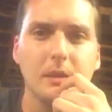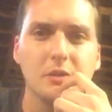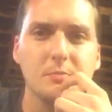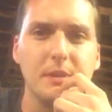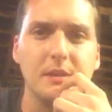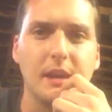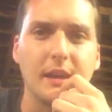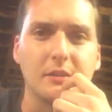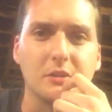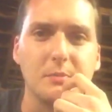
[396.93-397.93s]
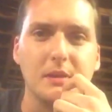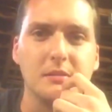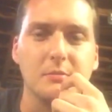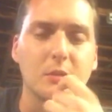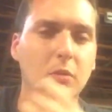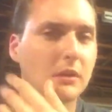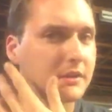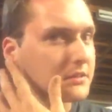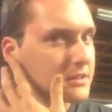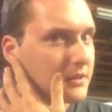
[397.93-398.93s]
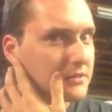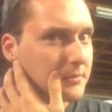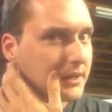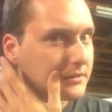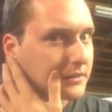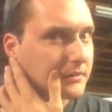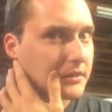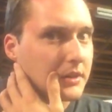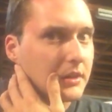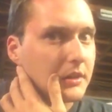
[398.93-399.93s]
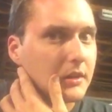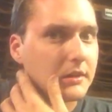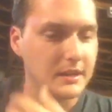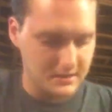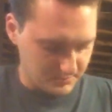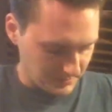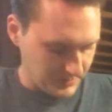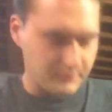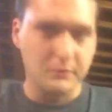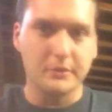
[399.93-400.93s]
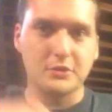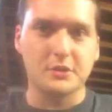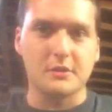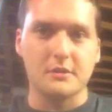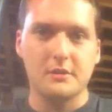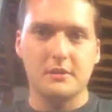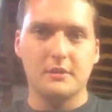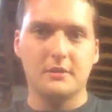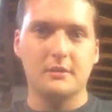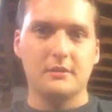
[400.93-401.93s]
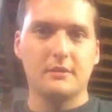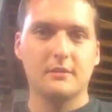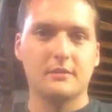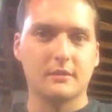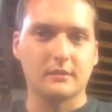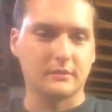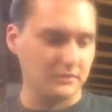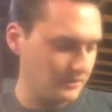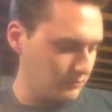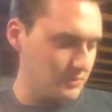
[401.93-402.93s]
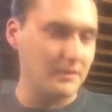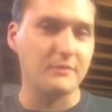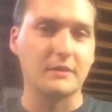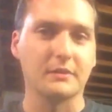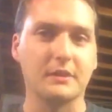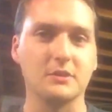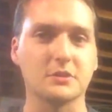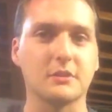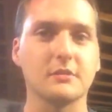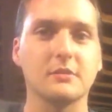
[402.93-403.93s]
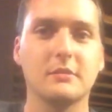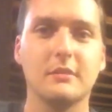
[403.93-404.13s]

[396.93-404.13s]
Spintex, expensive but quality and sound is amazing. Yeah, it's my Pink Floyd shirt. It's like one of my favorite t-shirts.